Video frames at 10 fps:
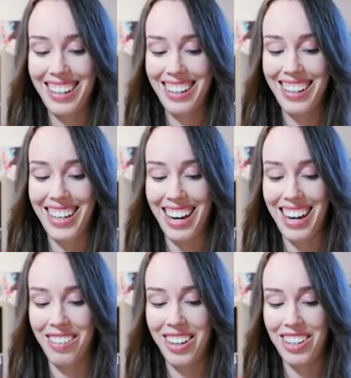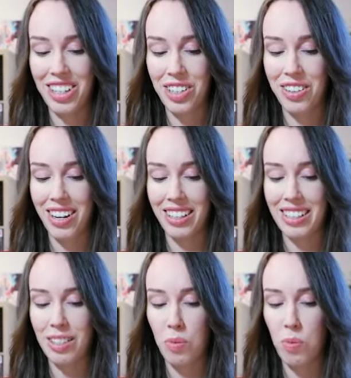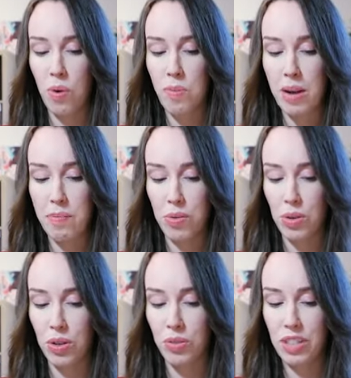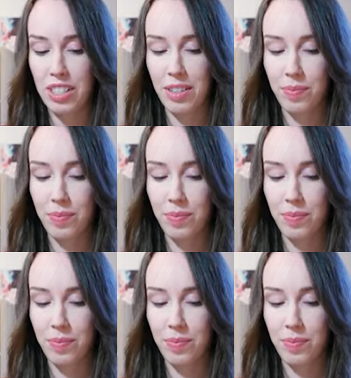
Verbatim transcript: Okay, we got Trunks, warm-up moves.